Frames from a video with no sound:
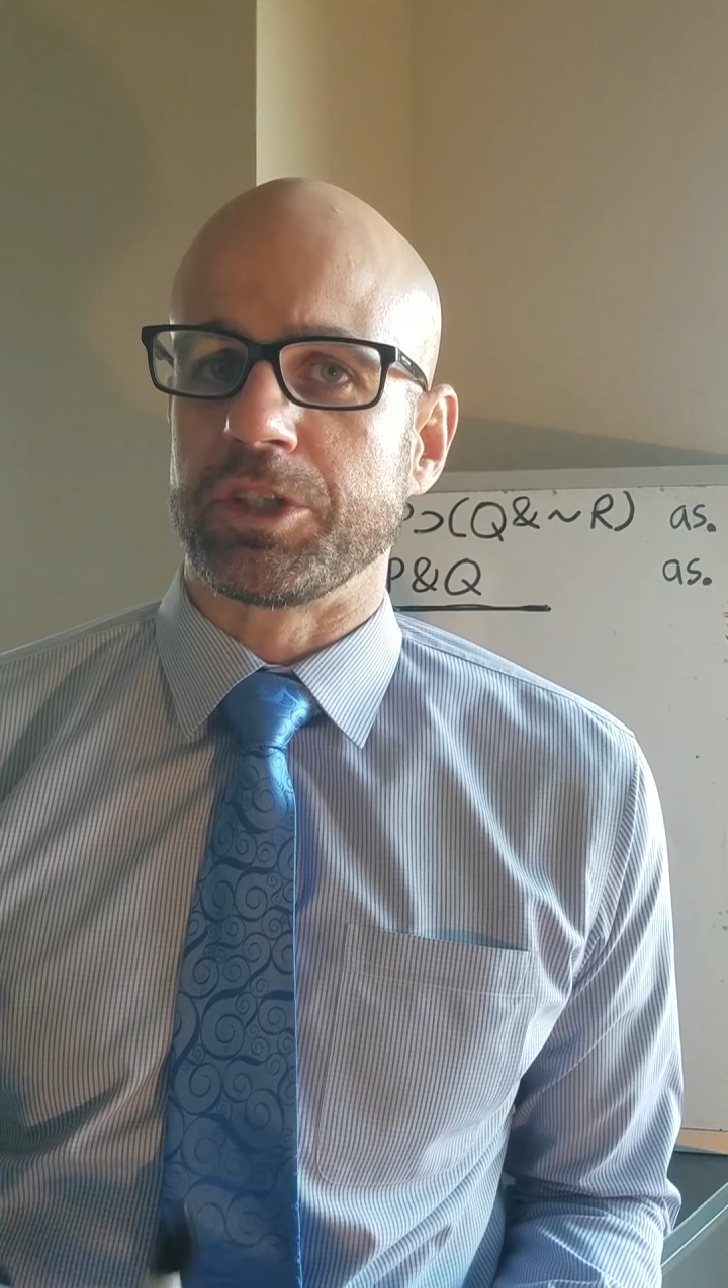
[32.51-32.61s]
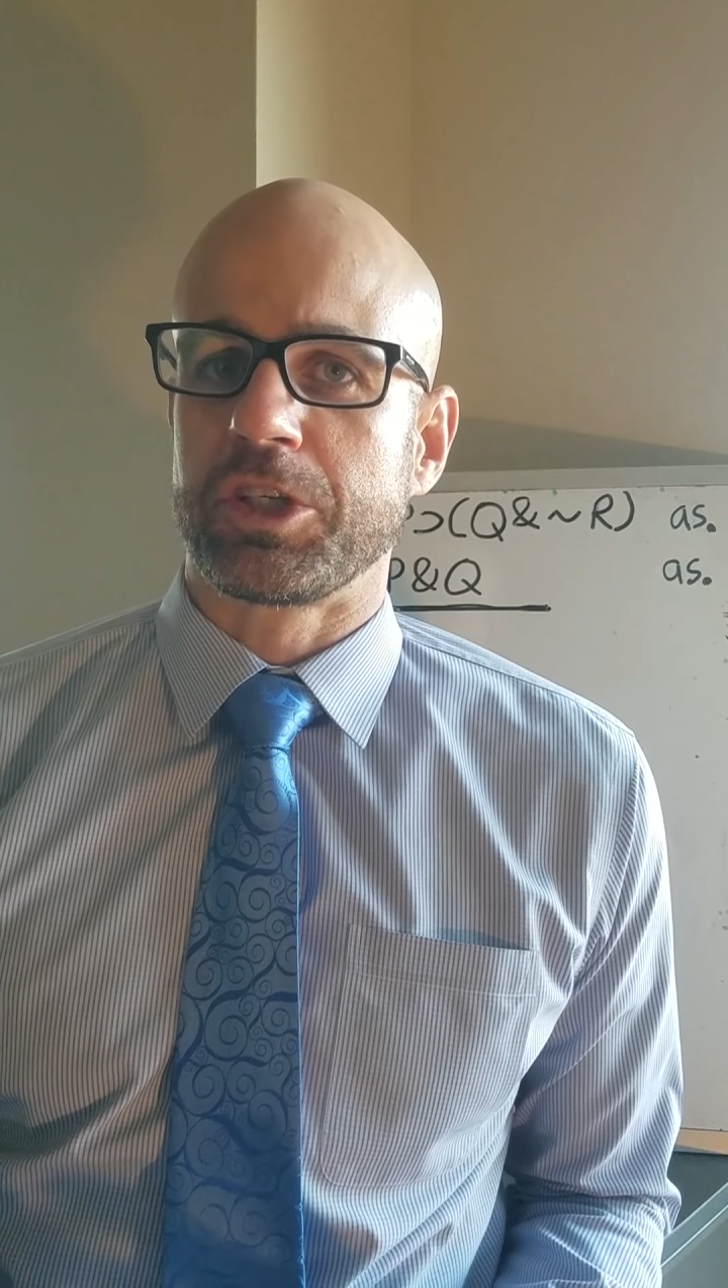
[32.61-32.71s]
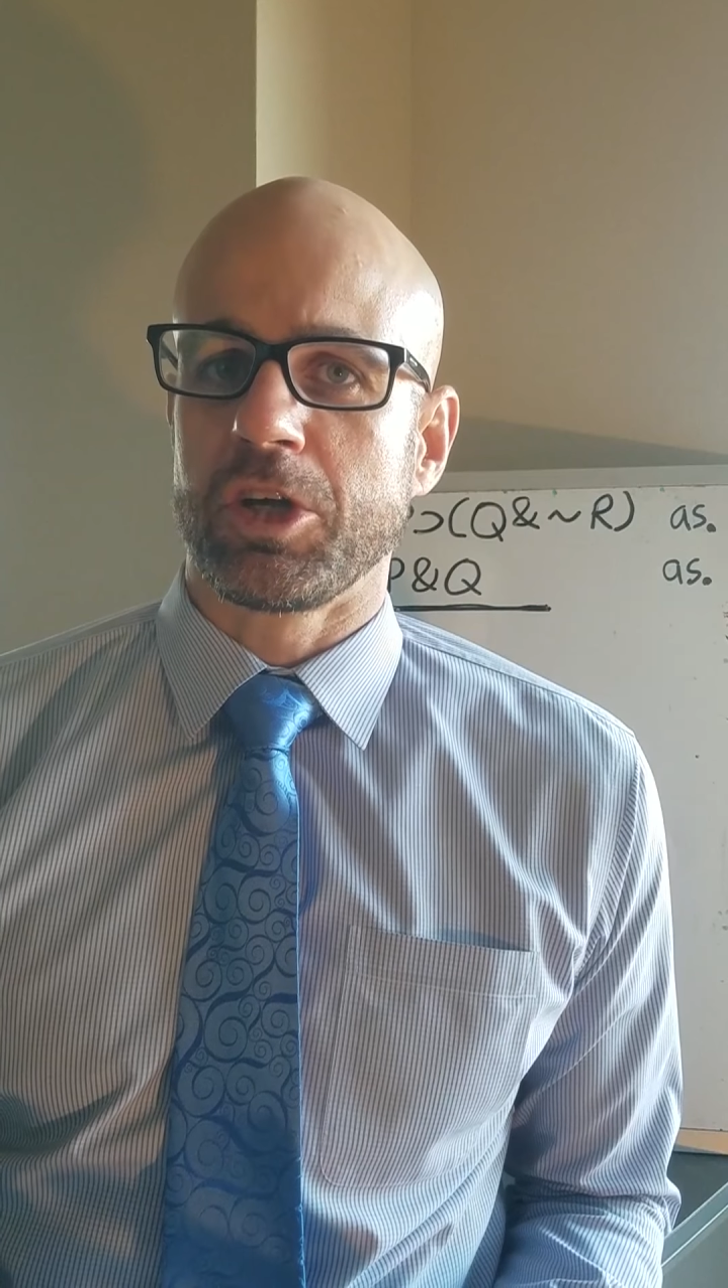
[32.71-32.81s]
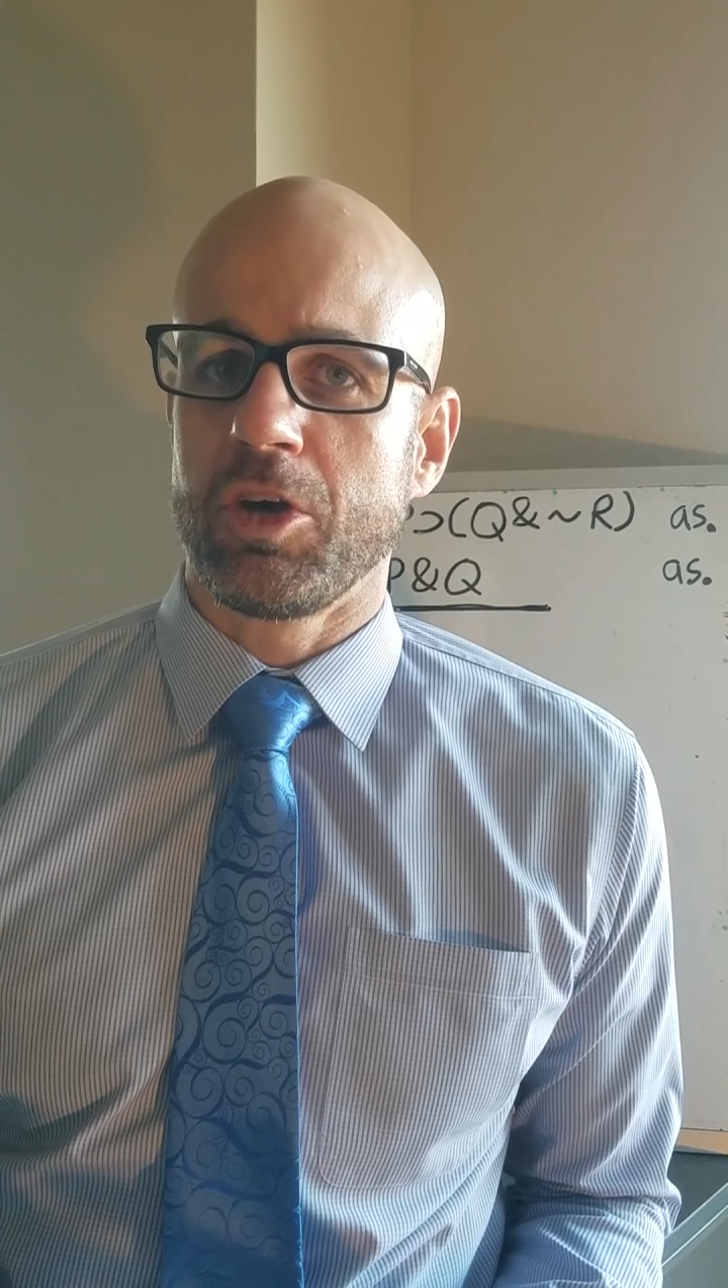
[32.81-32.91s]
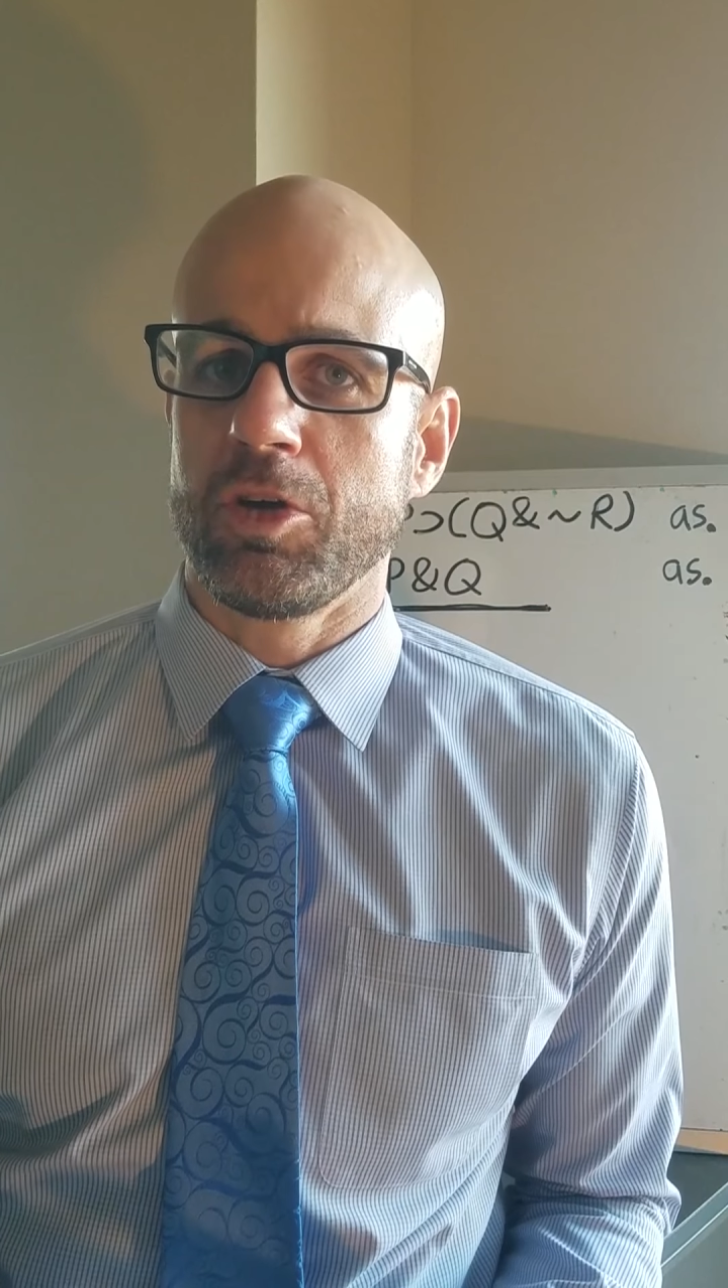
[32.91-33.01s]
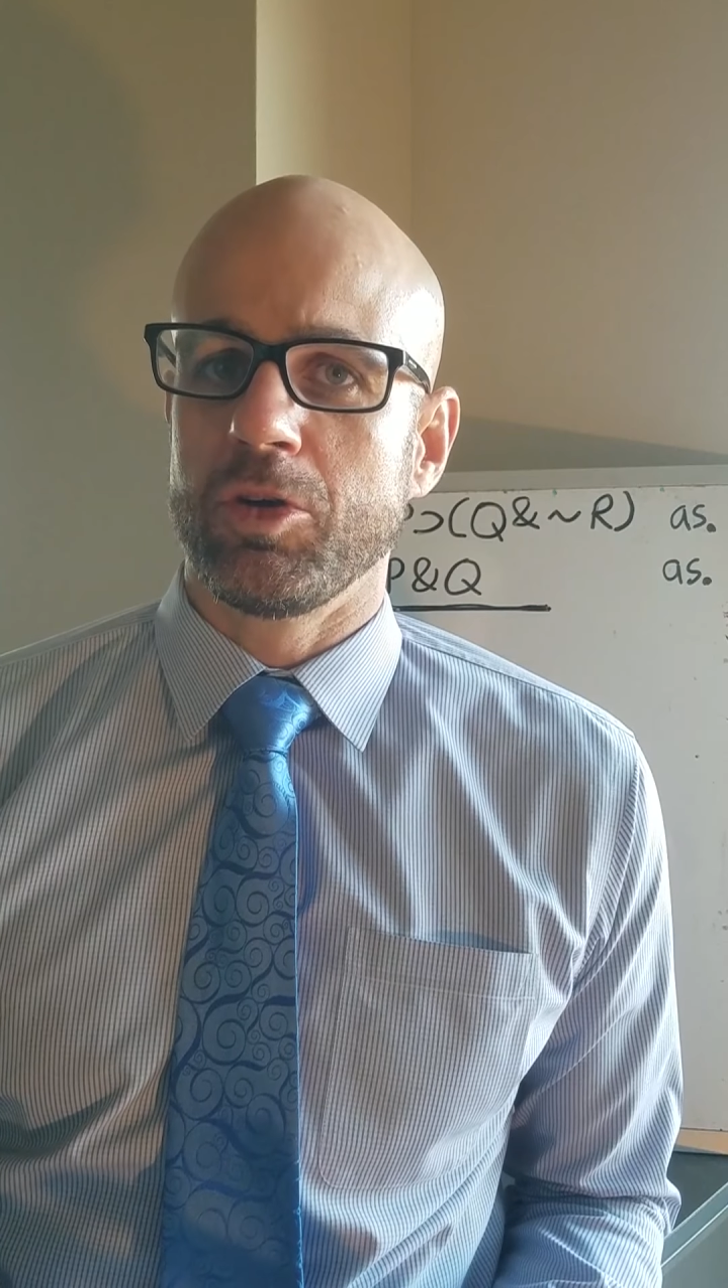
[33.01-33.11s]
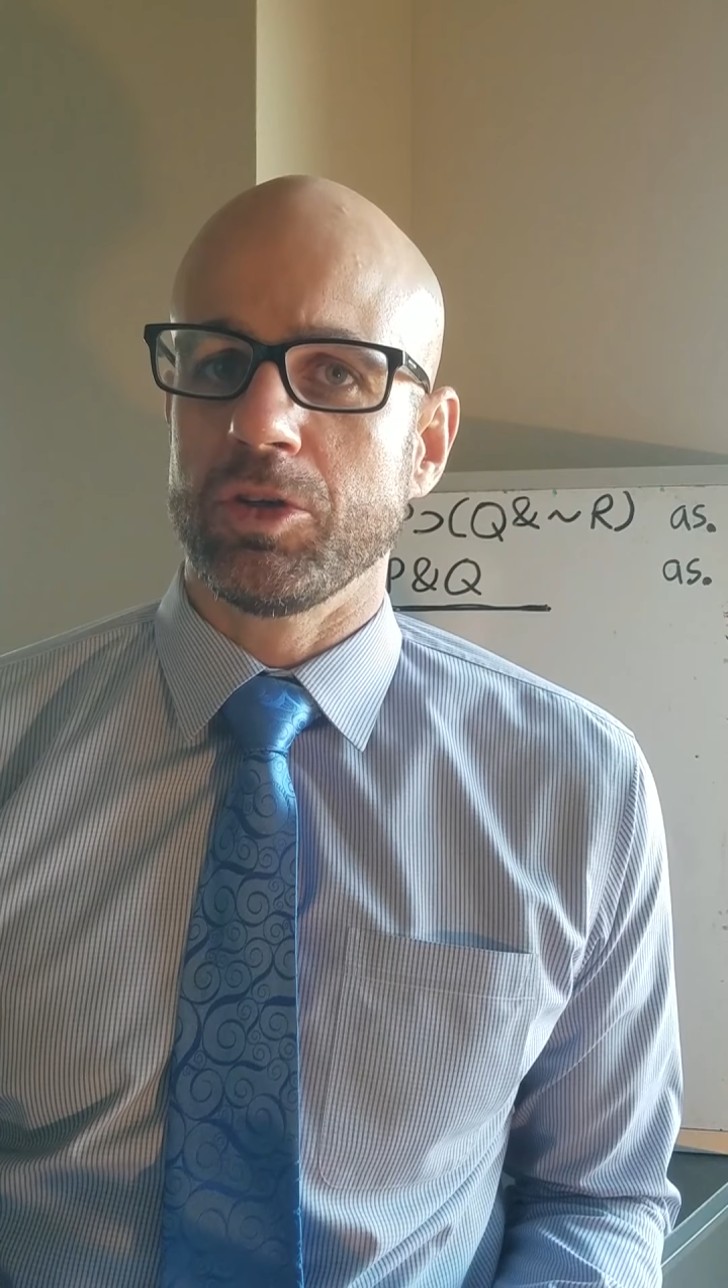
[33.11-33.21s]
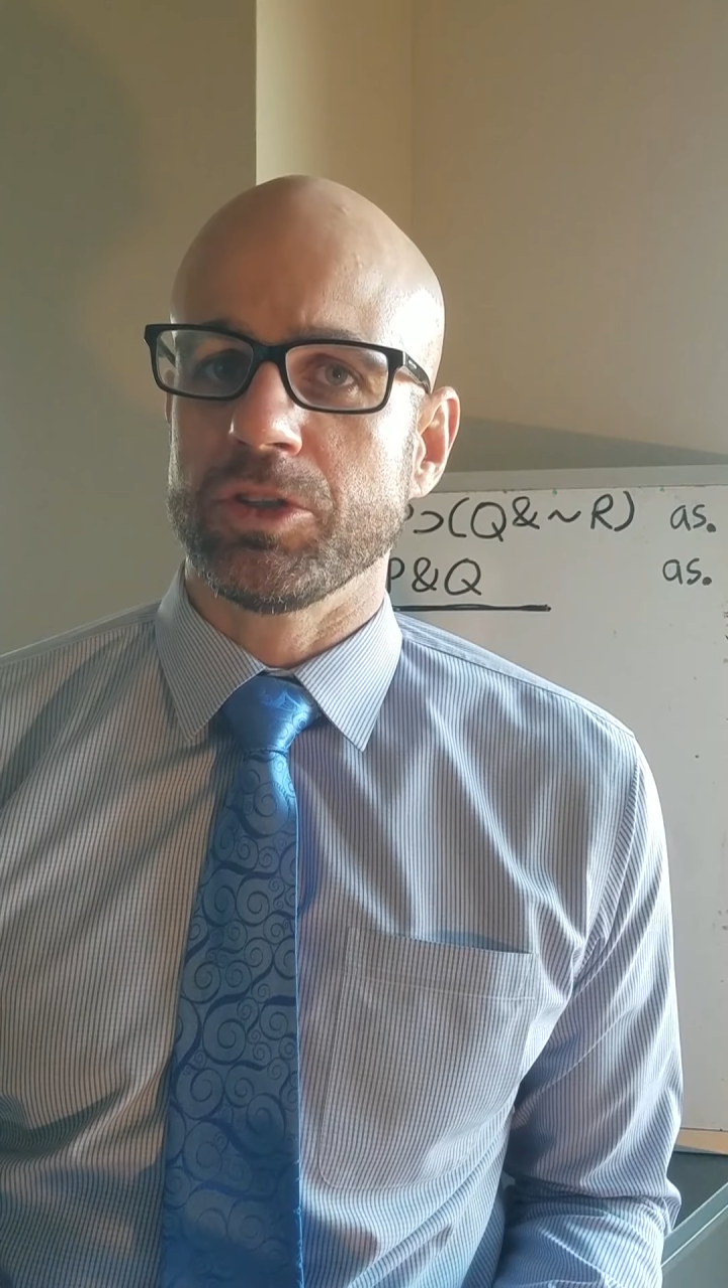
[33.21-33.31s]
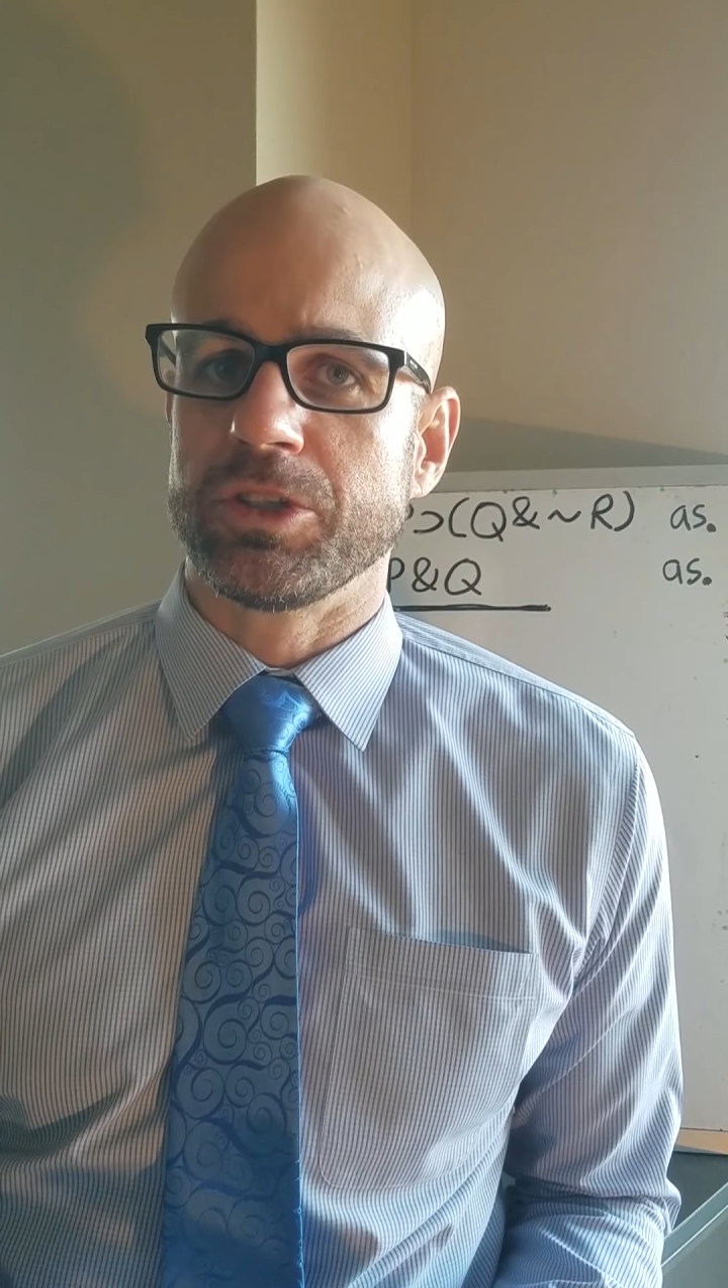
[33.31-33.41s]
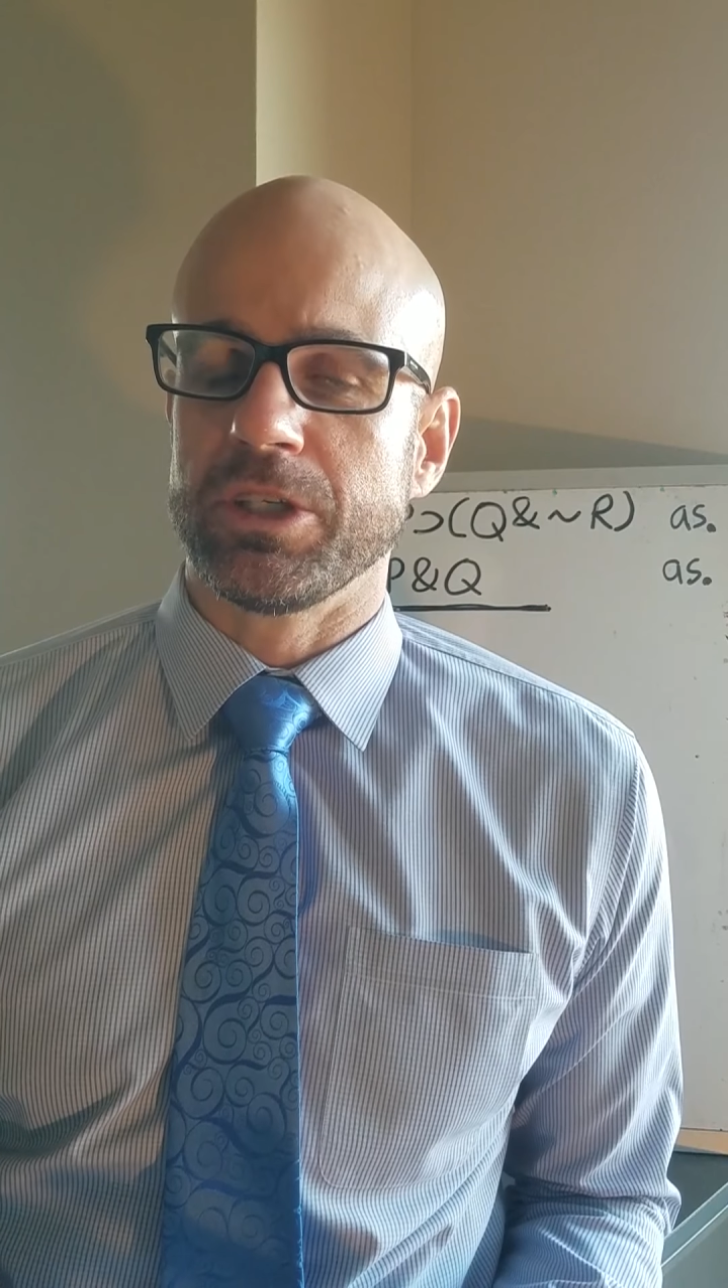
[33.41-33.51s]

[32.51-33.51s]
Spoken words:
shows